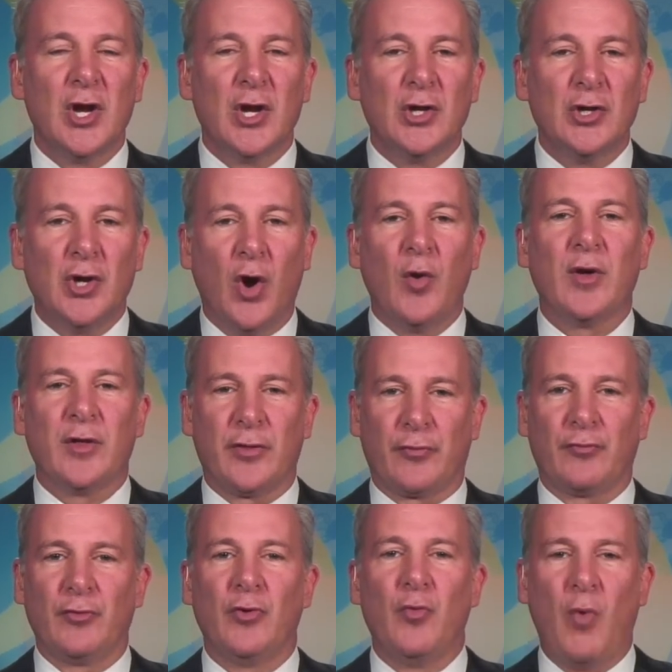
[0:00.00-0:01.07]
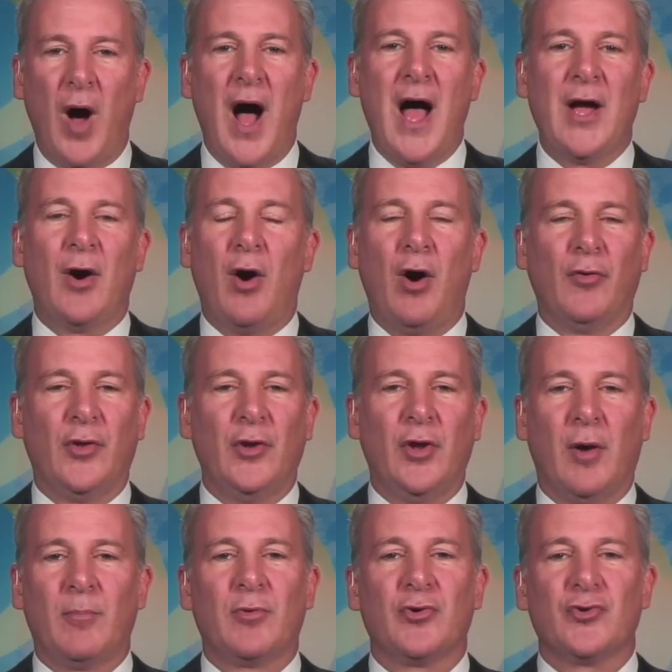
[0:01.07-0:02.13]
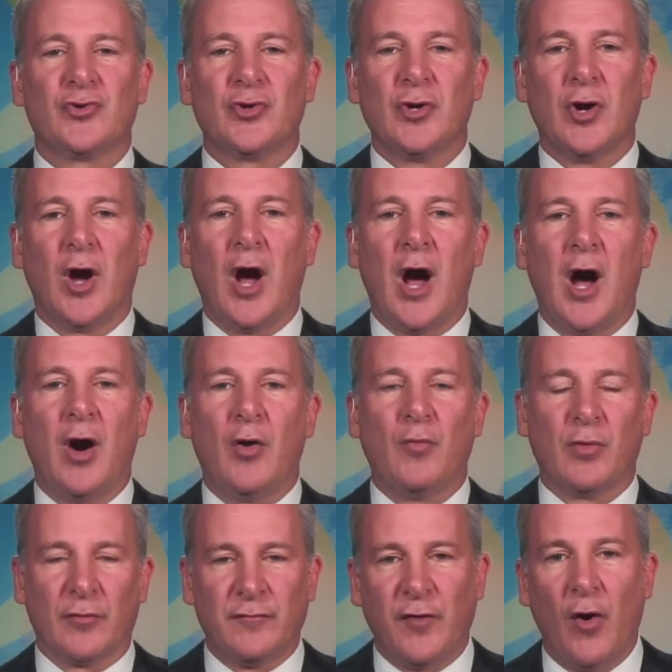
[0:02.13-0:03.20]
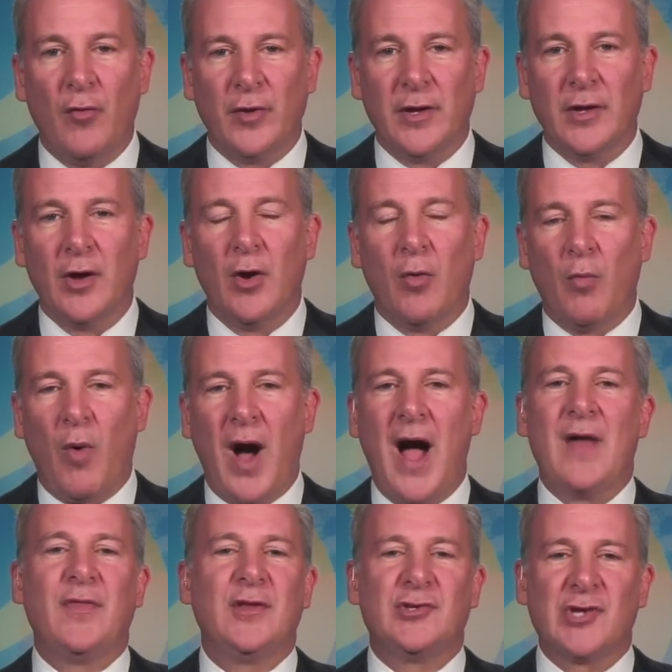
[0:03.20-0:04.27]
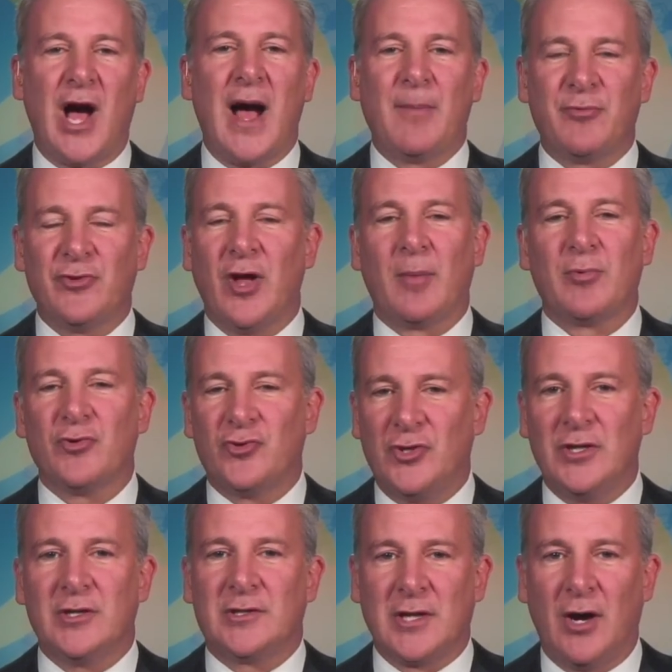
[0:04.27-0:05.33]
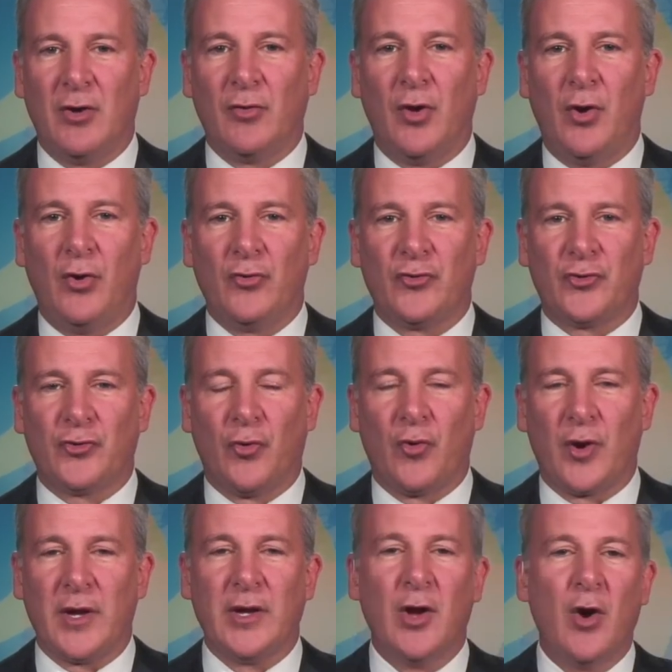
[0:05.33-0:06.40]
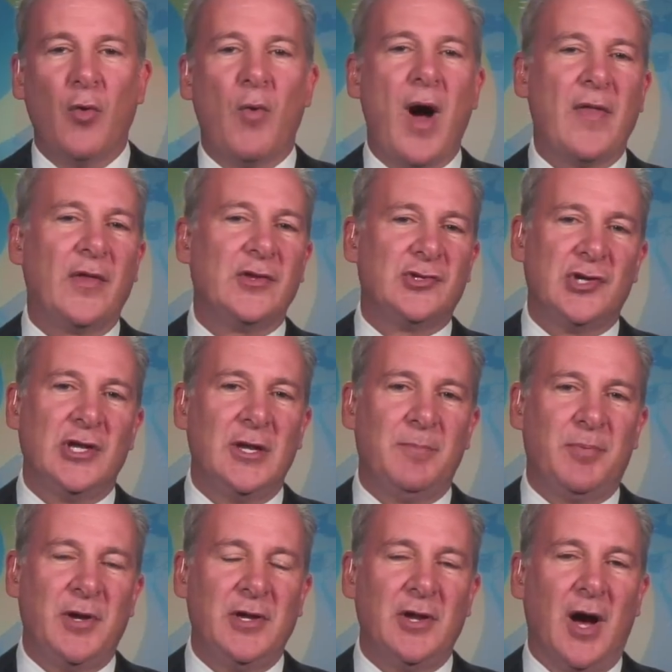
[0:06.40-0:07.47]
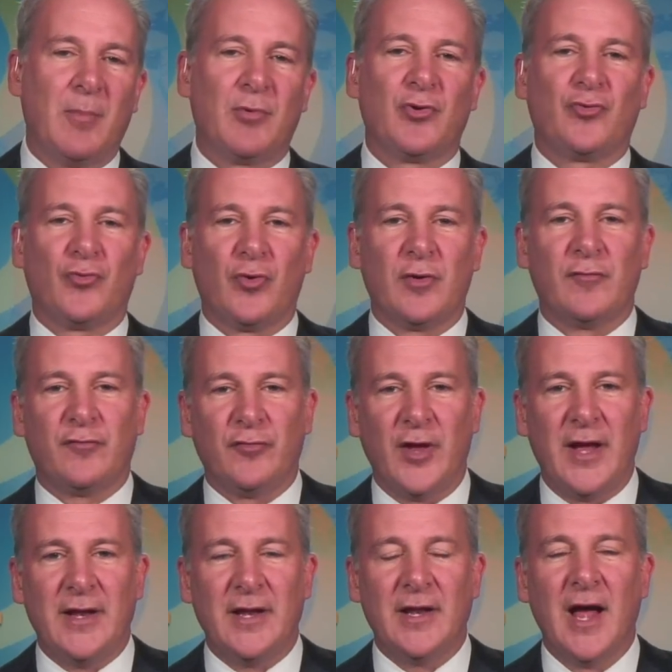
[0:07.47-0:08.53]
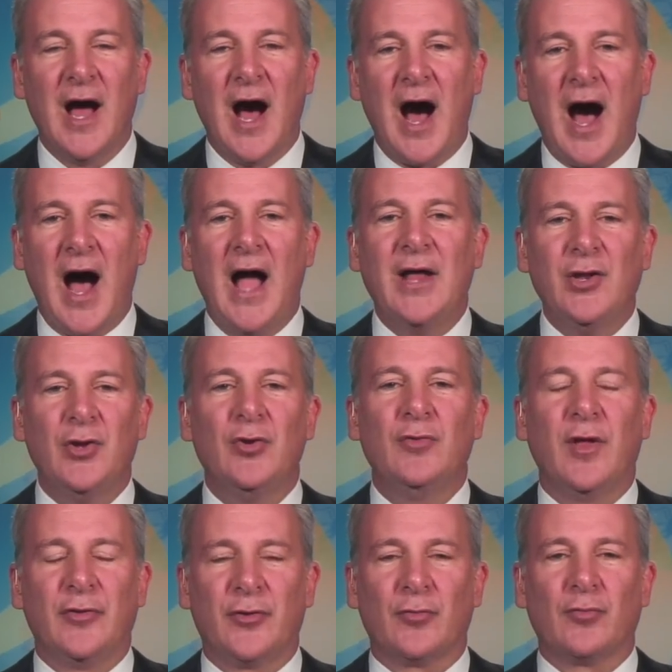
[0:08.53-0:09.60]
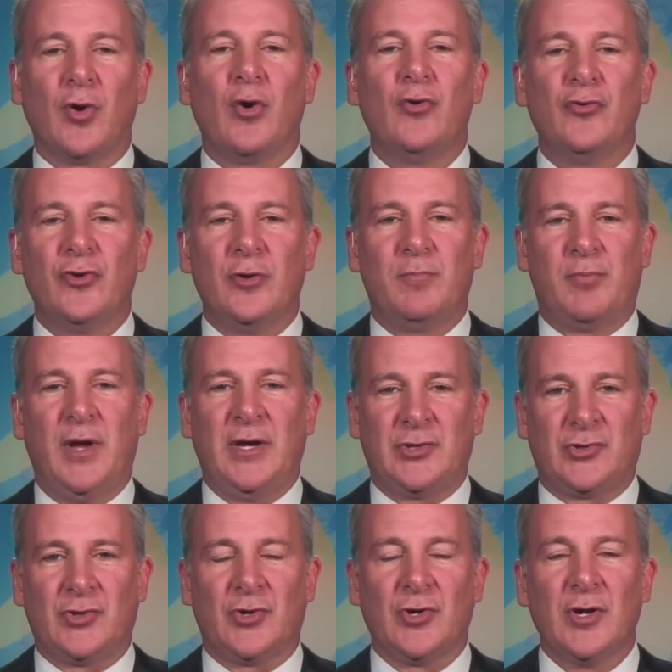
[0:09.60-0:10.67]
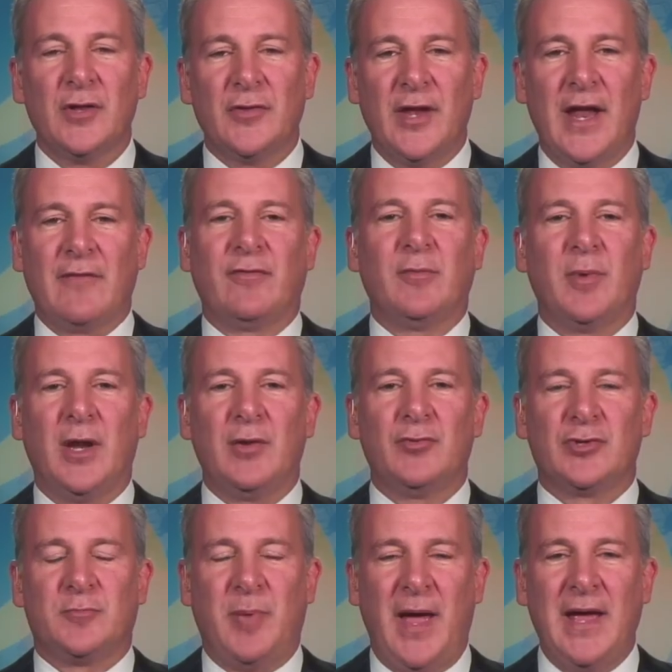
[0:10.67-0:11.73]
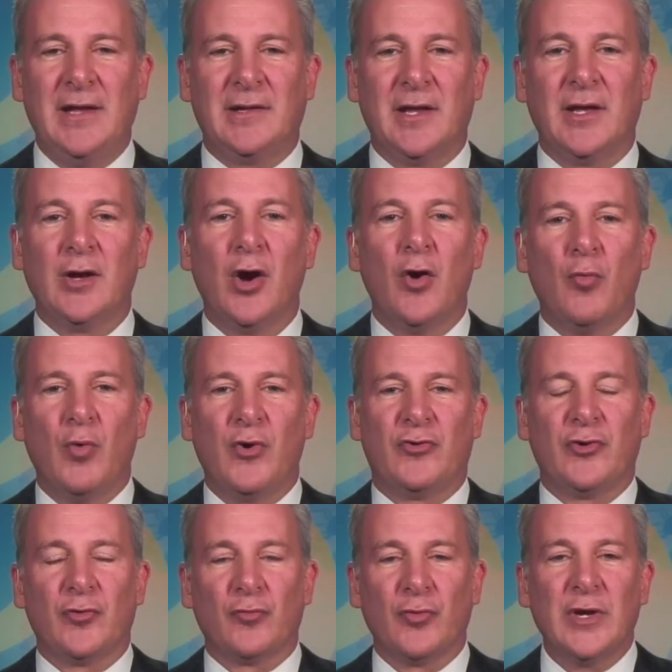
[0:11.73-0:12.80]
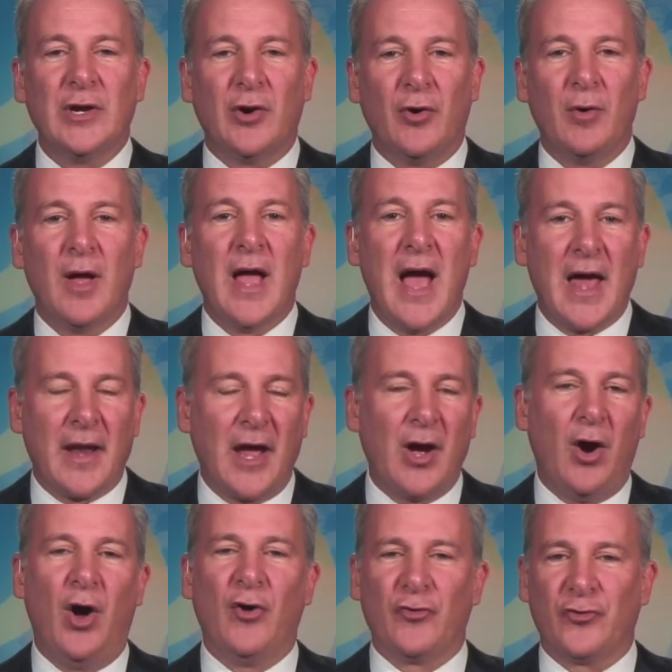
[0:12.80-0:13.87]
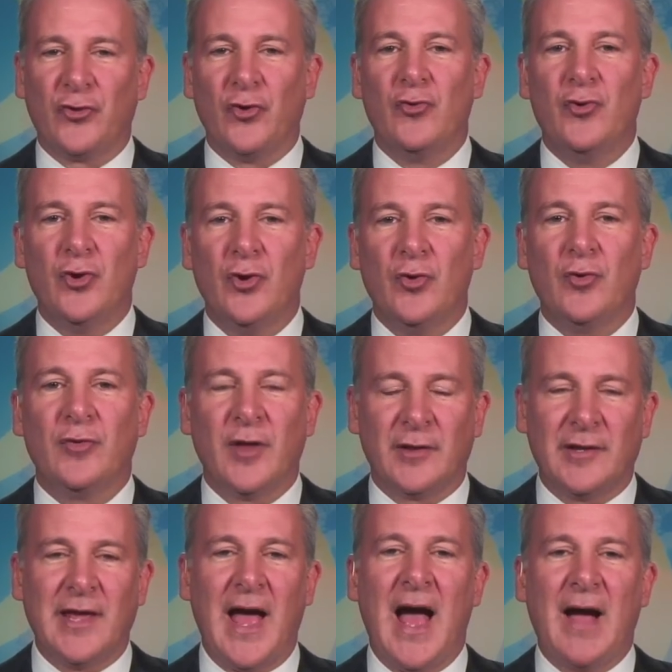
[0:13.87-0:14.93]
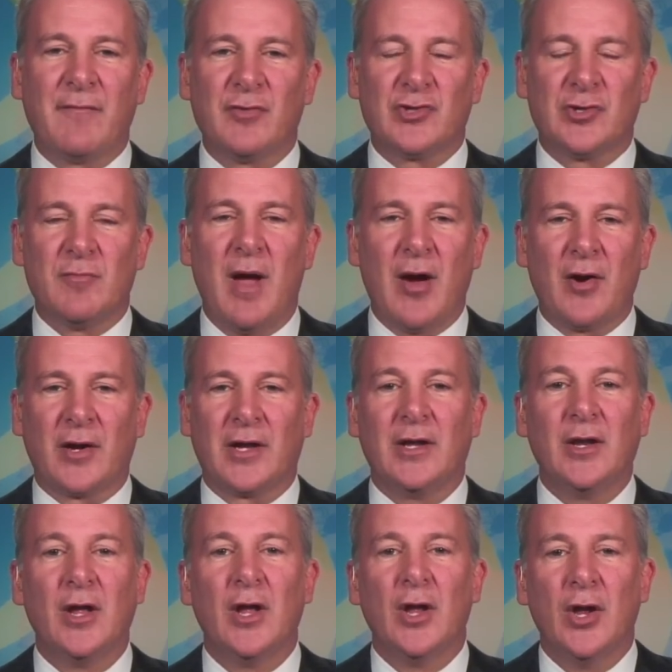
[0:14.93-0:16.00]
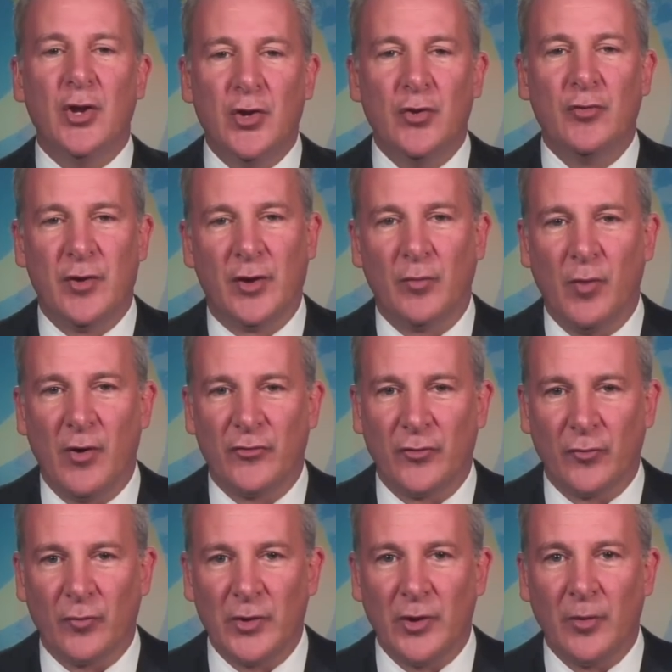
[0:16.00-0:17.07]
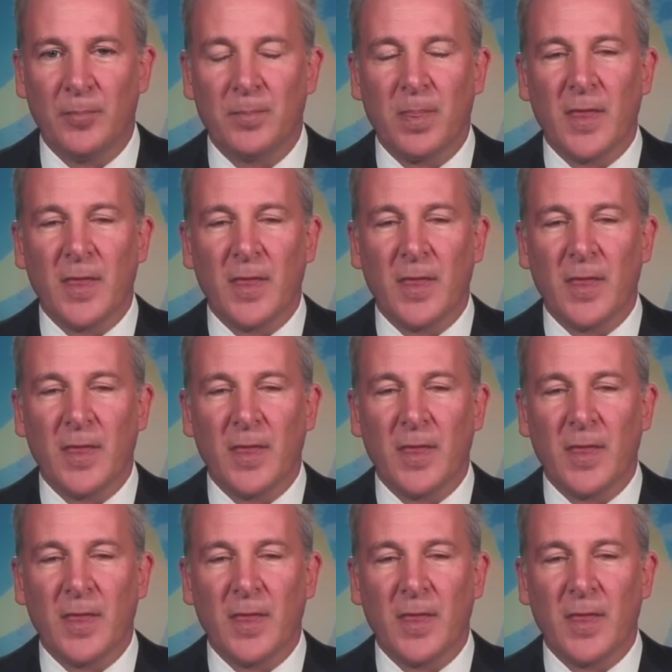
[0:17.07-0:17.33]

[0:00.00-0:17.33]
going through why all the numbers uh, were phony why the jobs numbers didn't tell the whole story, why the GDP numbers were inflated. I knew that the rosy picture that everybody was painting wasn't real. And I also knew that the average American knew that it wasn't real.